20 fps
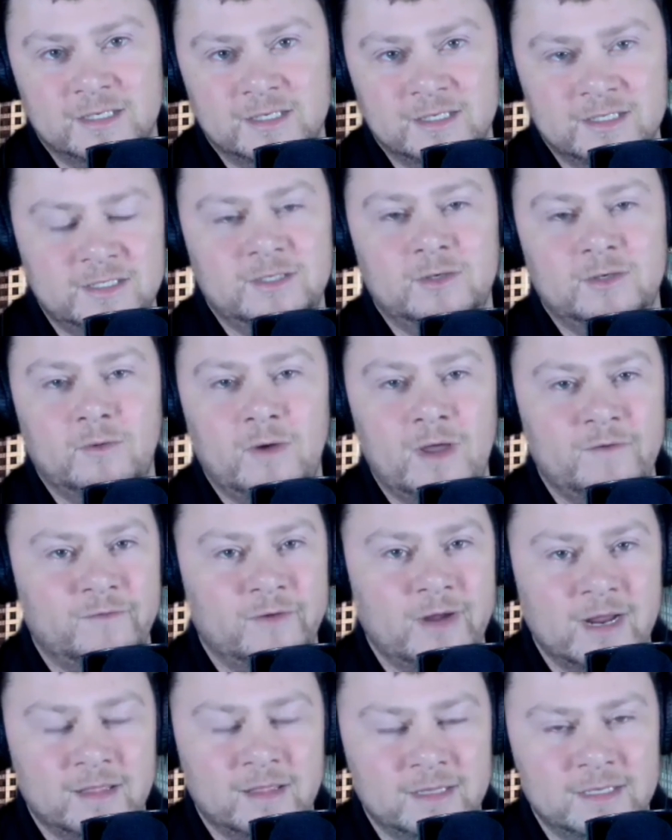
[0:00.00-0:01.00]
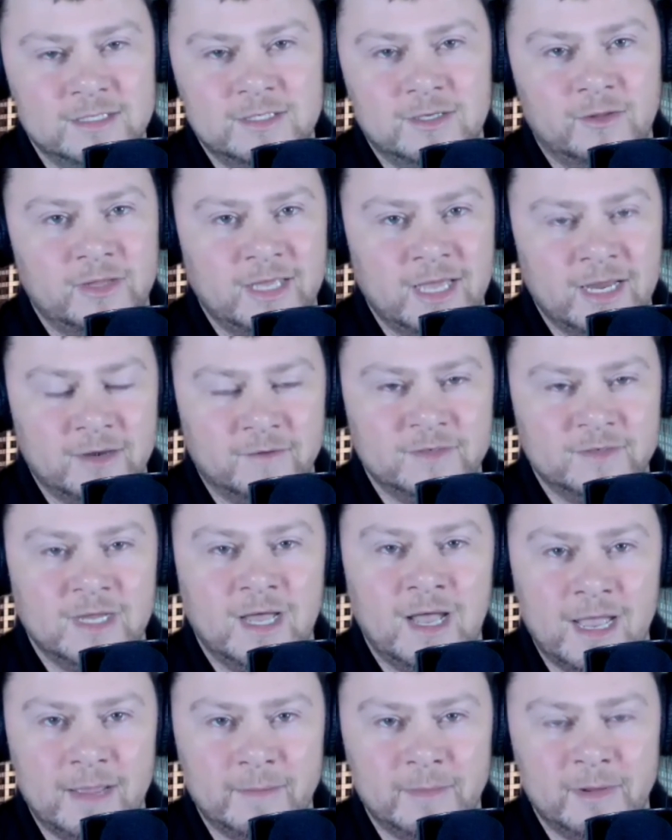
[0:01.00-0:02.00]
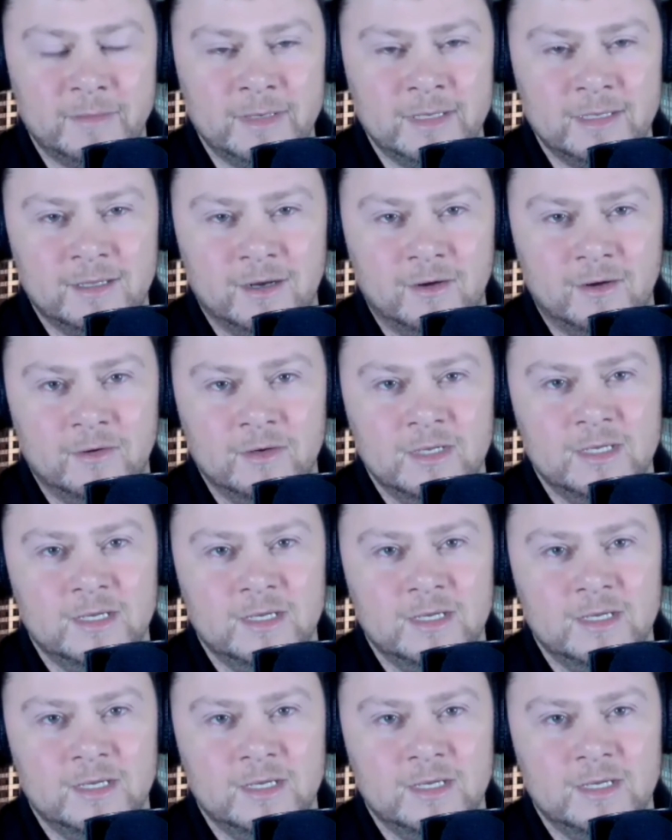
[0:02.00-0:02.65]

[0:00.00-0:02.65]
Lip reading: And quite frankly, until the end of time. I mean,